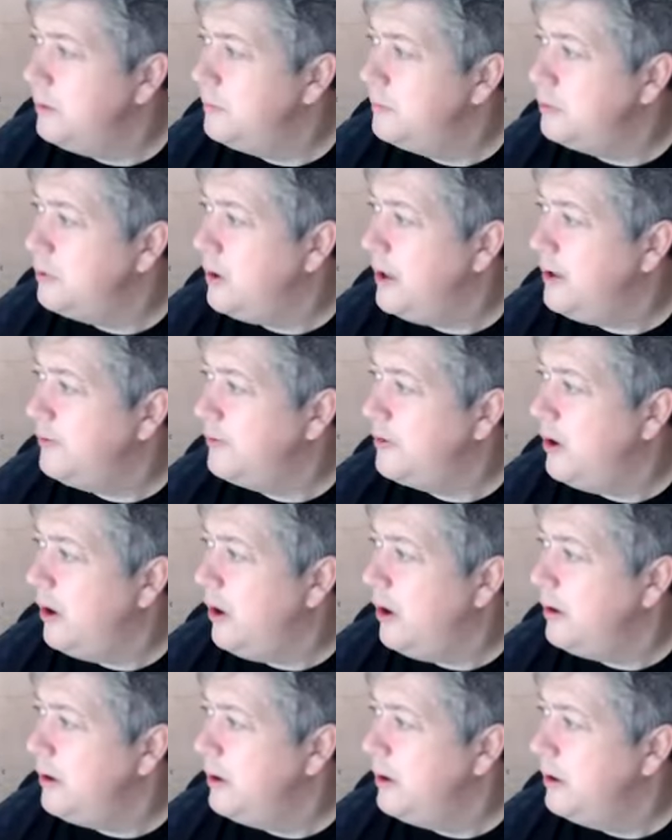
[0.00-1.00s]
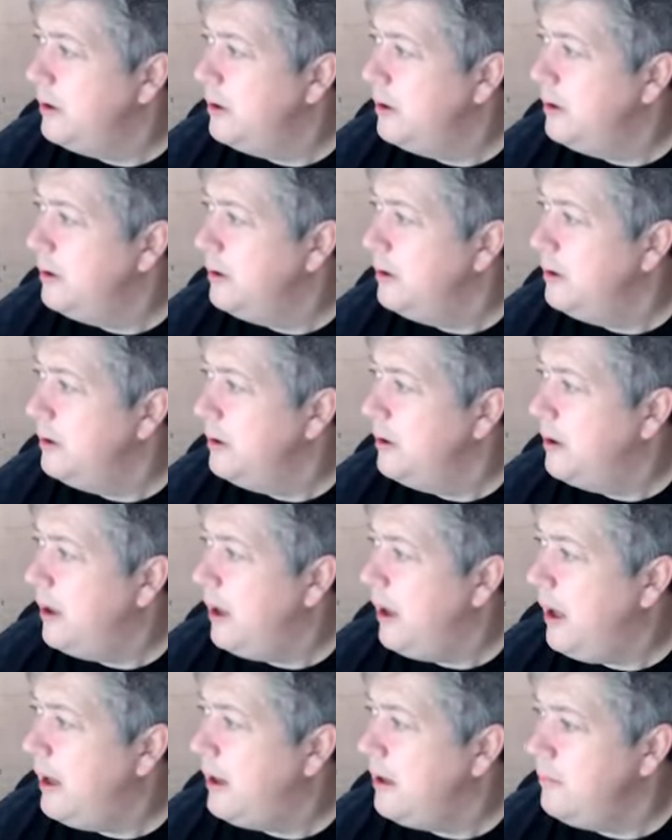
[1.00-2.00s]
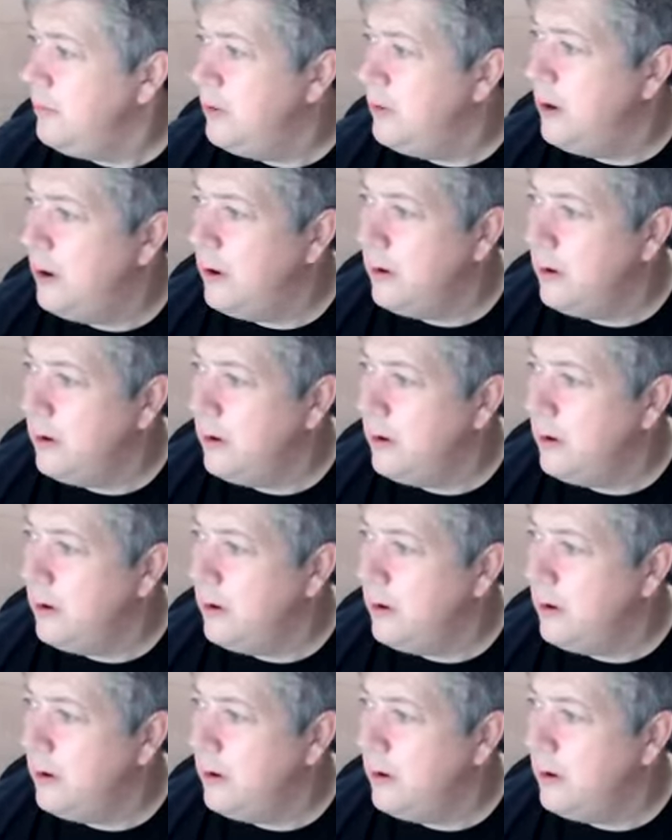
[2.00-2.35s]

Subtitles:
Praise God. Any more?